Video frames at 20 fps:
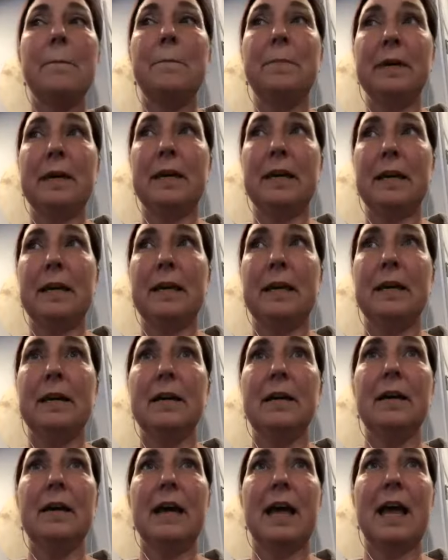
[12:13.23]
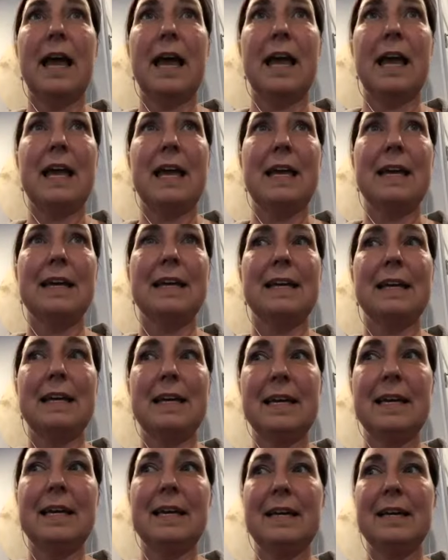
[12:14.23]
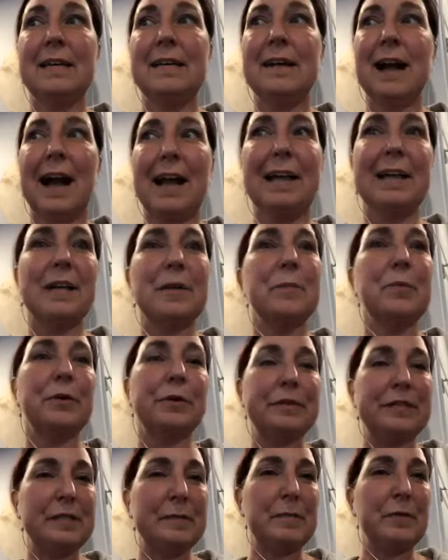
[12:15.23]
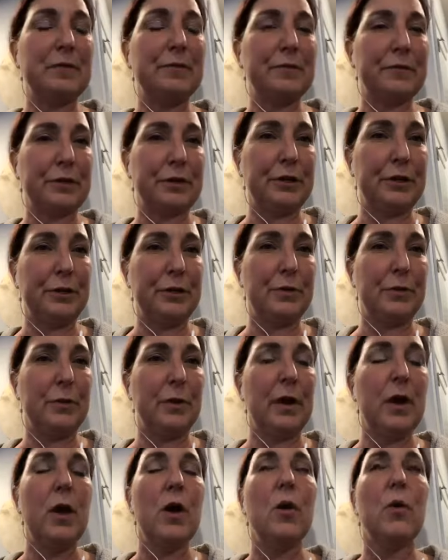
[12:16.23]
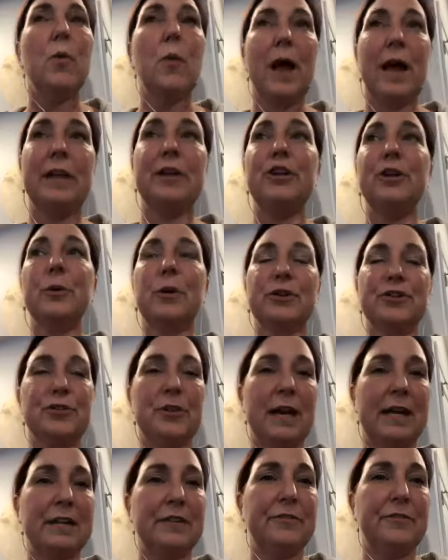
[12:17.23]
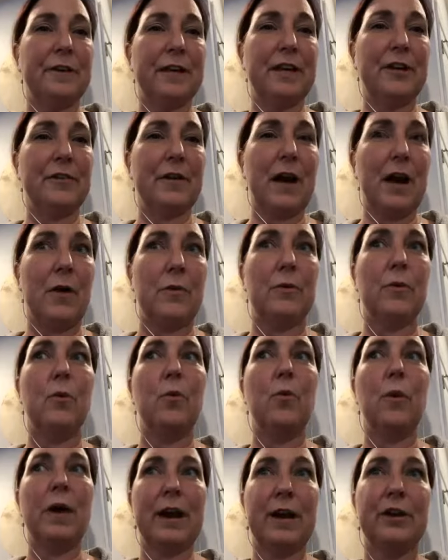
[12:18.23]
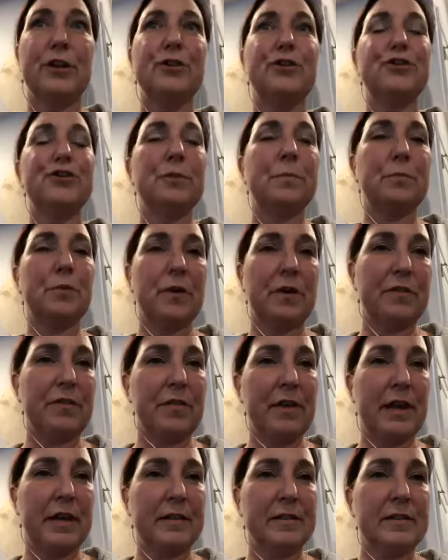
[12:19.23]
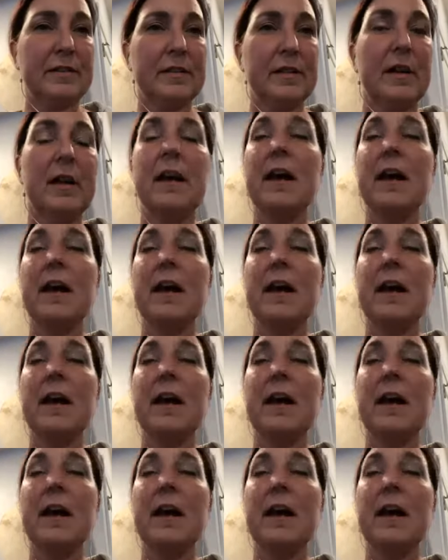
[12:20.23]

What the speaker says: be a key guiding principle for you when you are trying to figure out where you should put things.